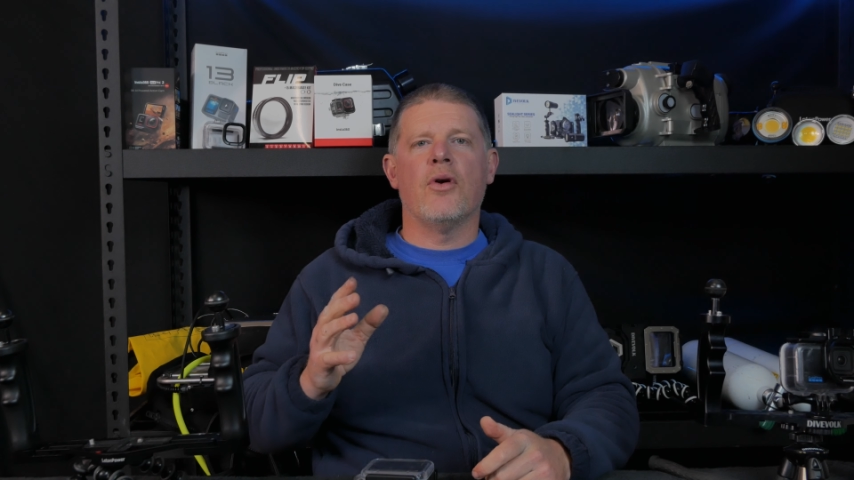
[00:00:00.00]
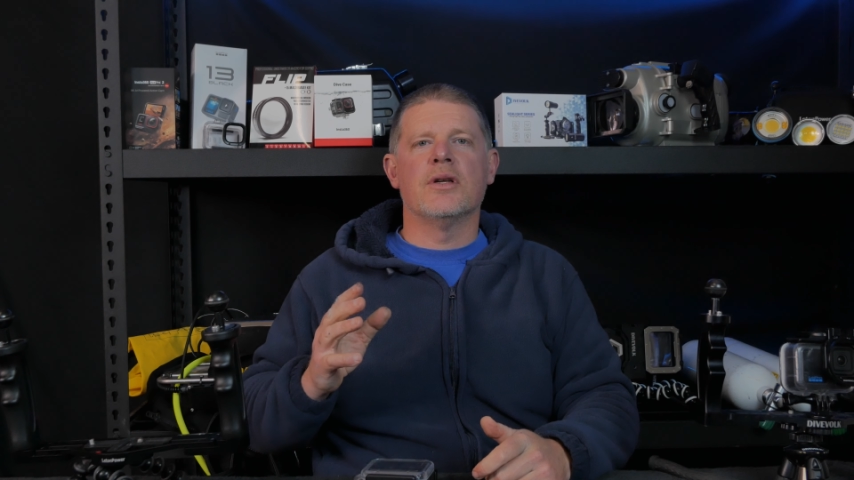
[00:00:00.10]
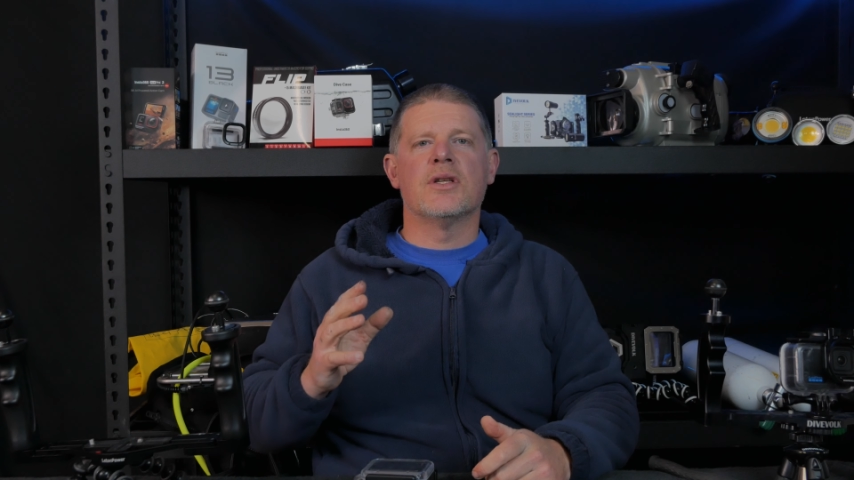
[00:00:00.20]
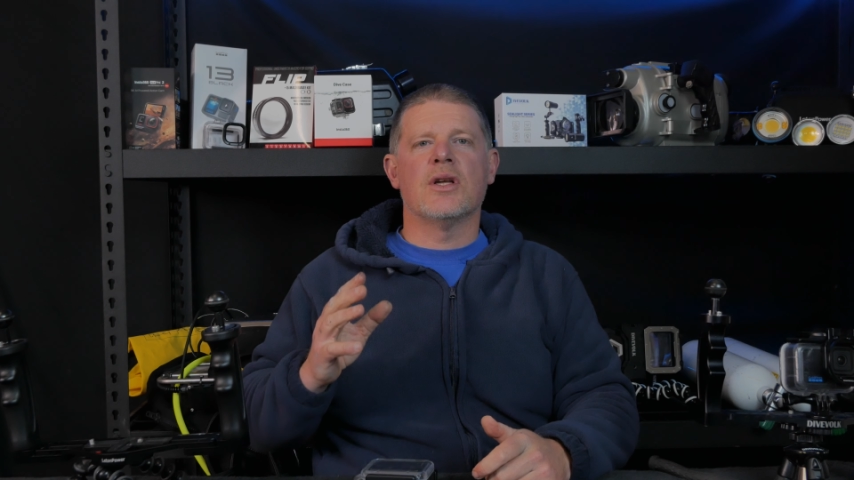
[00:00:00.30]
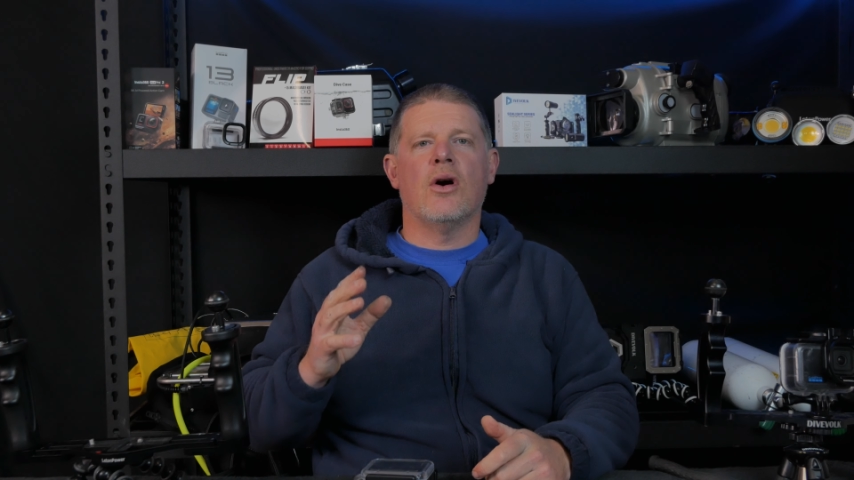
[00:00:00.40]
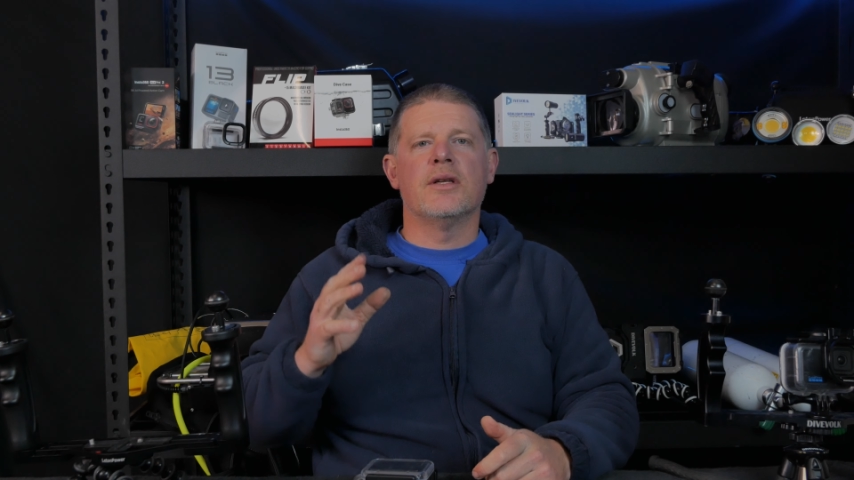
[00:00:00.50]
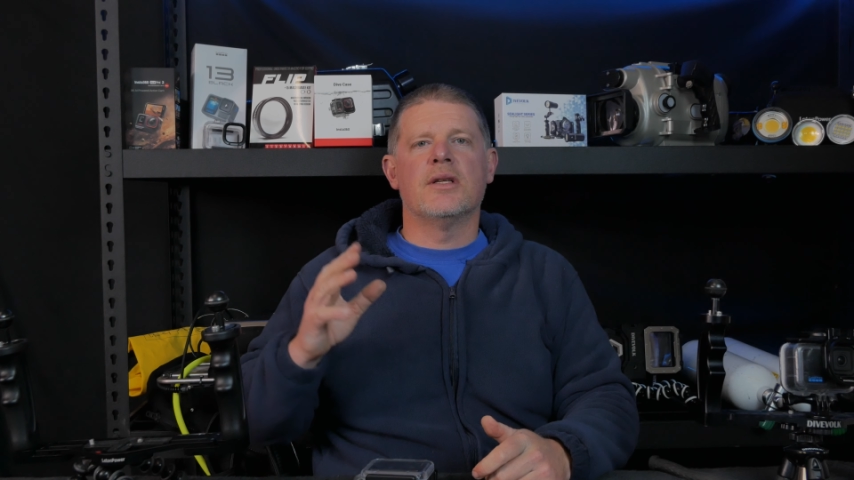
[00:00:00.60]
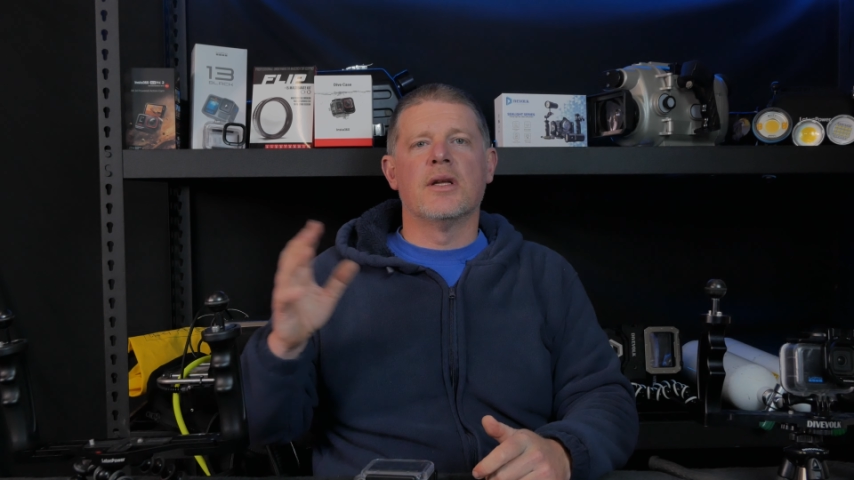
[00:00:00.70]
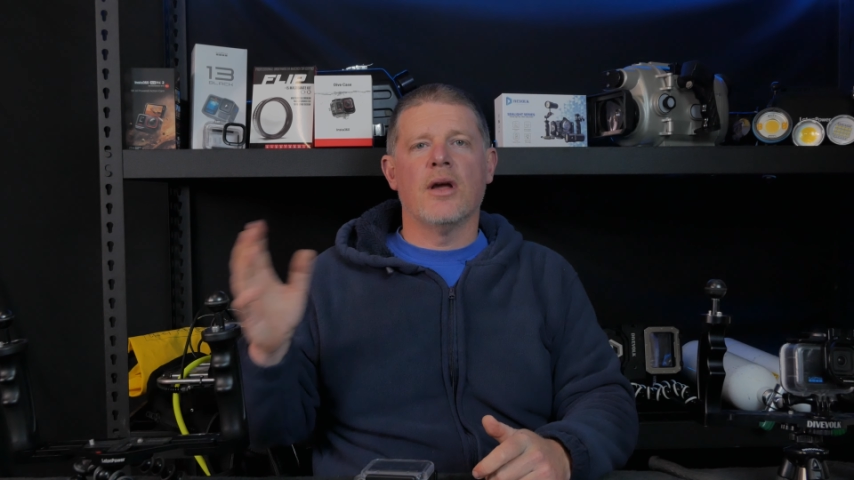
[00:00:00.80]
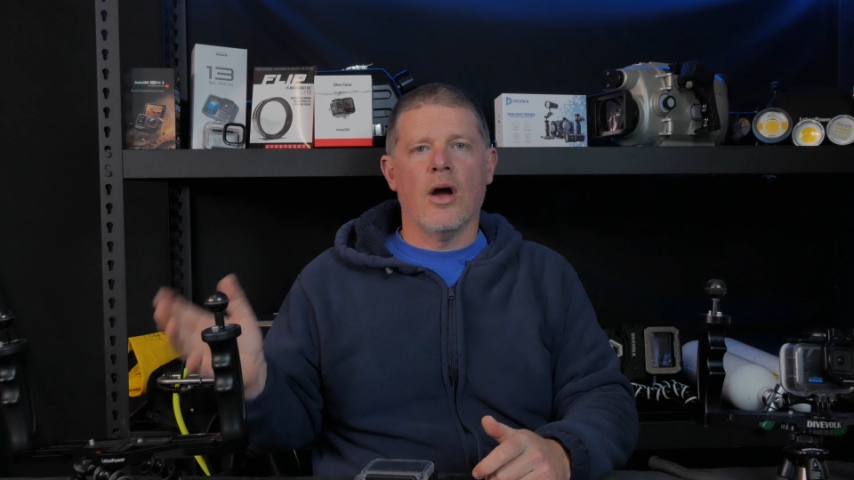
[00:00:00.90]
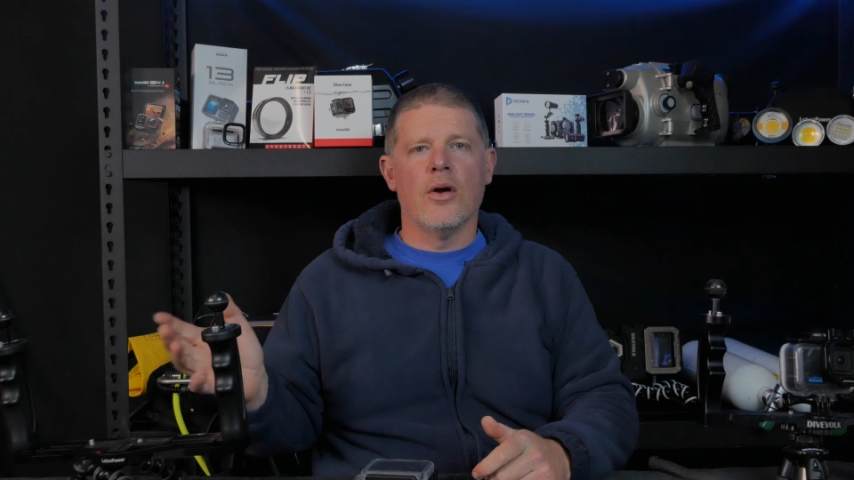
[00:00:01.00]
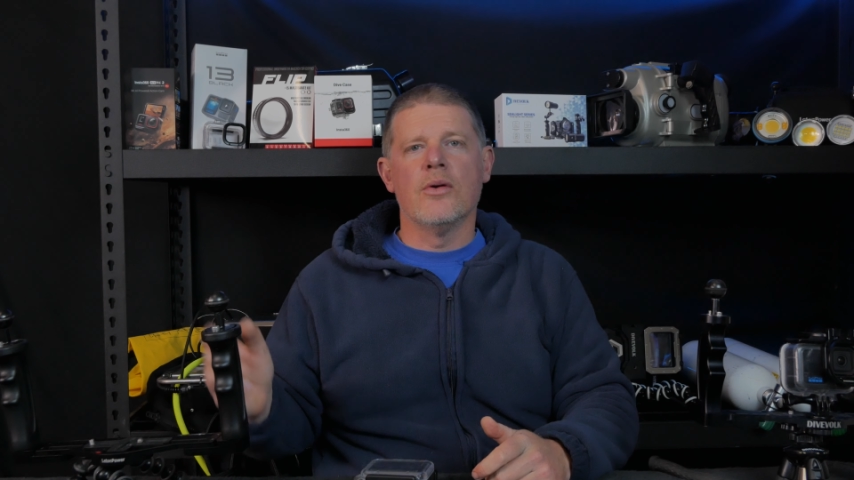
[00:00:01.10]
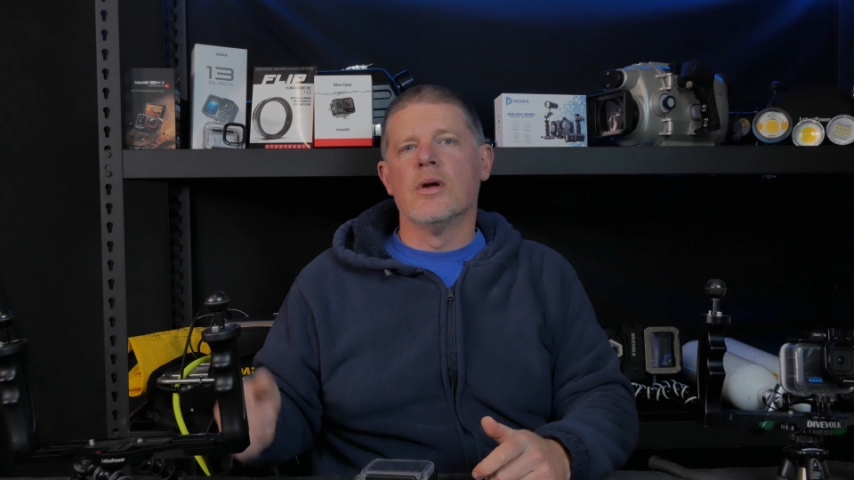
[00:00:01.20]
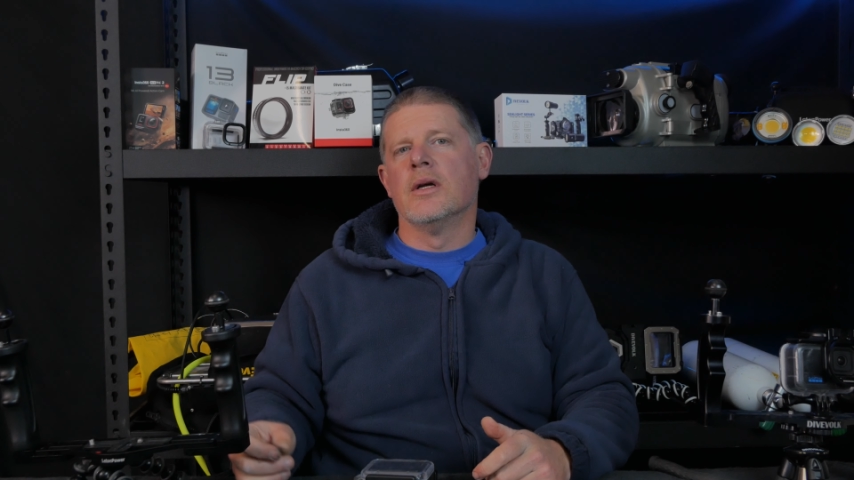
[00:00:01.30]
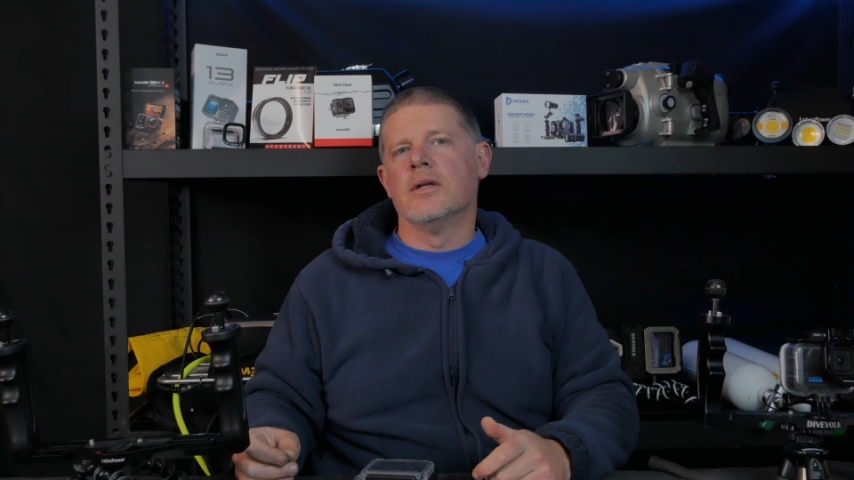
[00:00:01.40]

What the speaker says: on decide to go